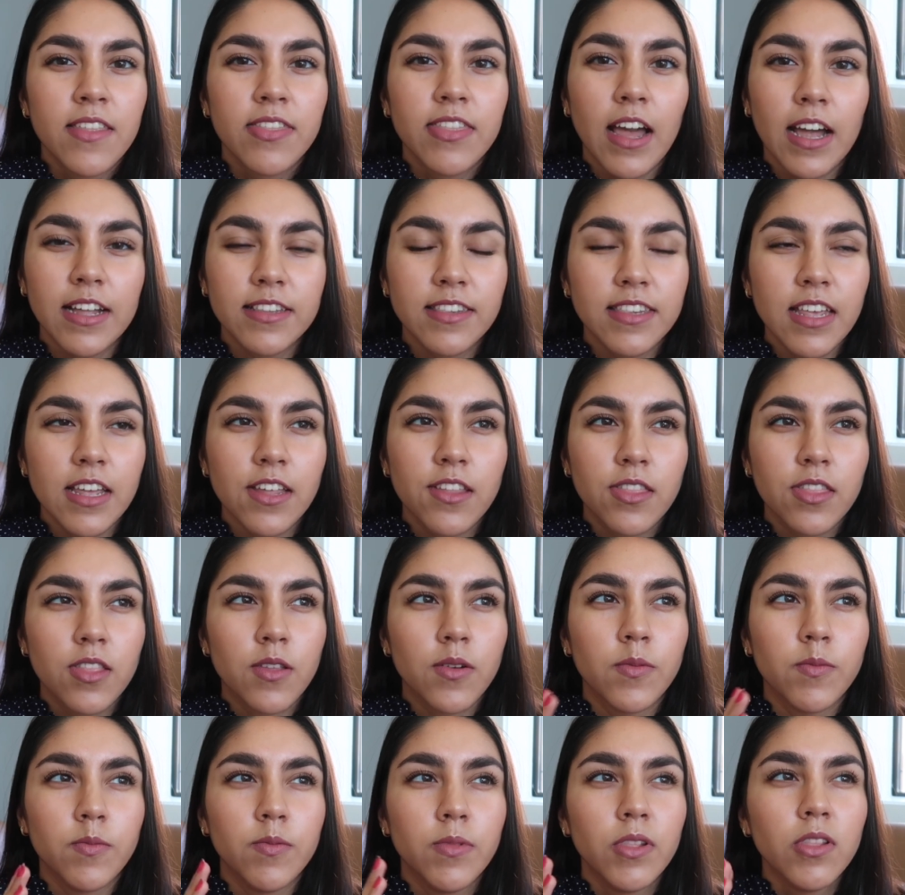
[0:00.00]
That's like
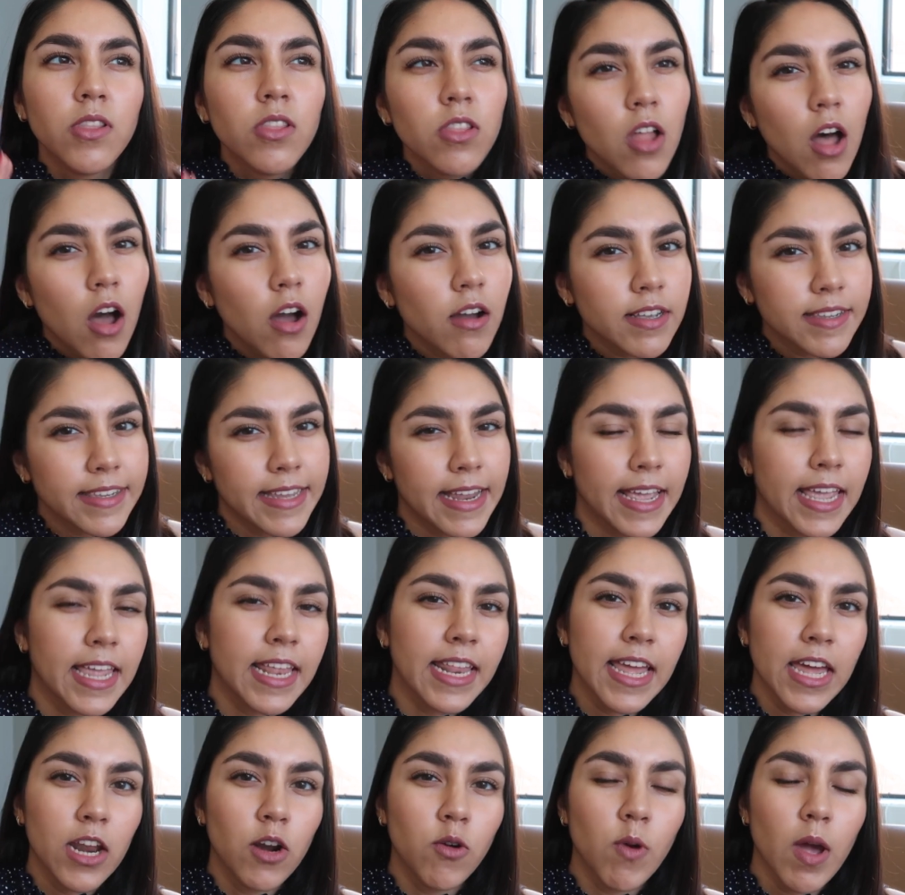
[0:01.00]
the longest I
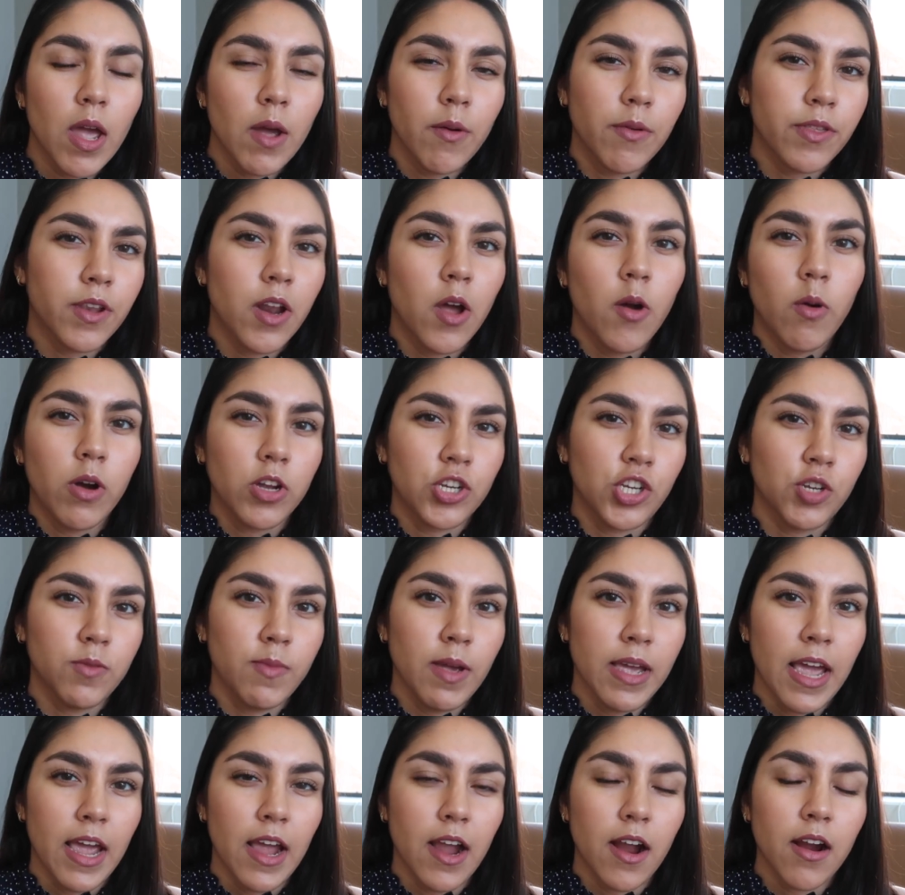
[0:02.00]
can get away with not washing
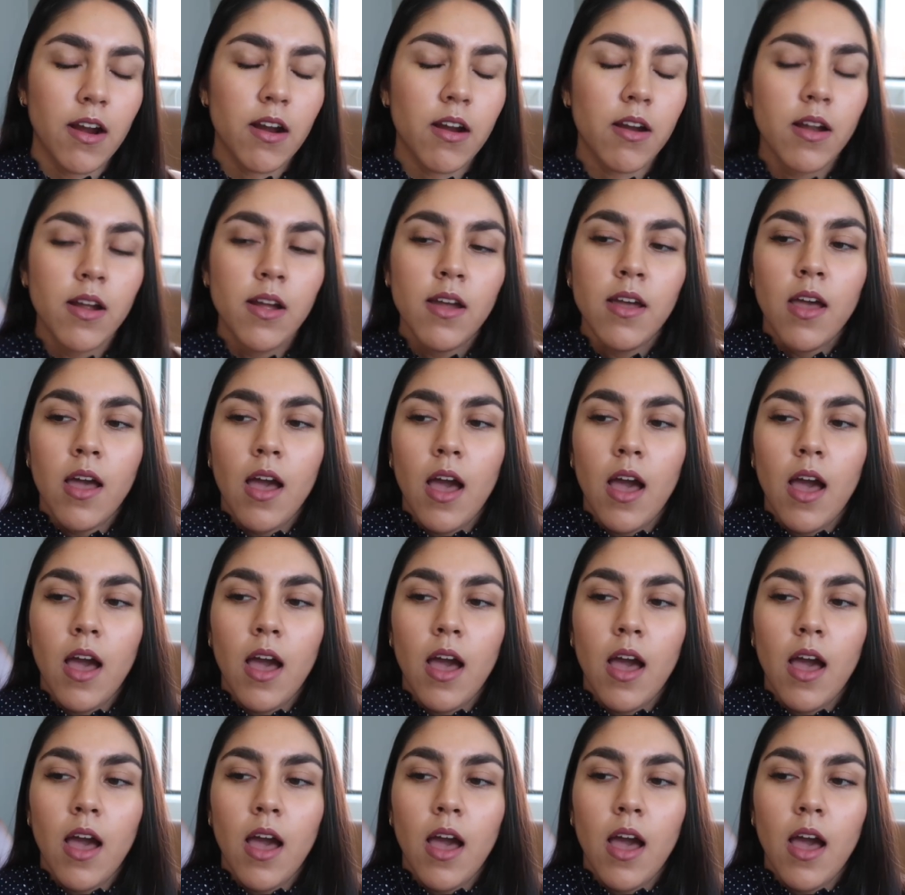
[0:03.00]
my hair.